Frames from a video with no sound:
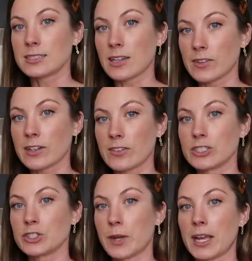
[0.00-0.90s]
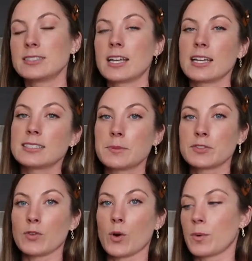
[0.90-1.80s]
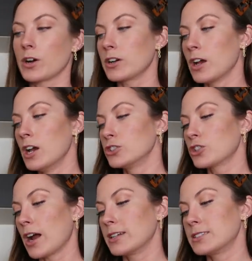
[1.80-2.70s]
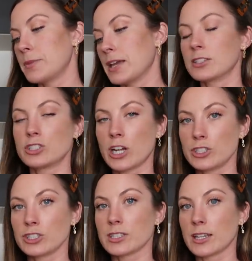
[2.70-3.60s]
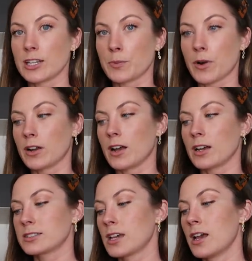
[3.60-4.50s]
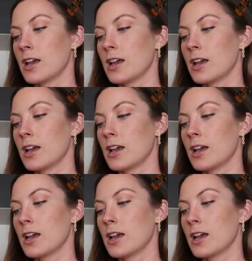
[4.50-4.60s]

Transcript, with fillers: seven eleven Japan taking steps forward, trying to make changes in their products.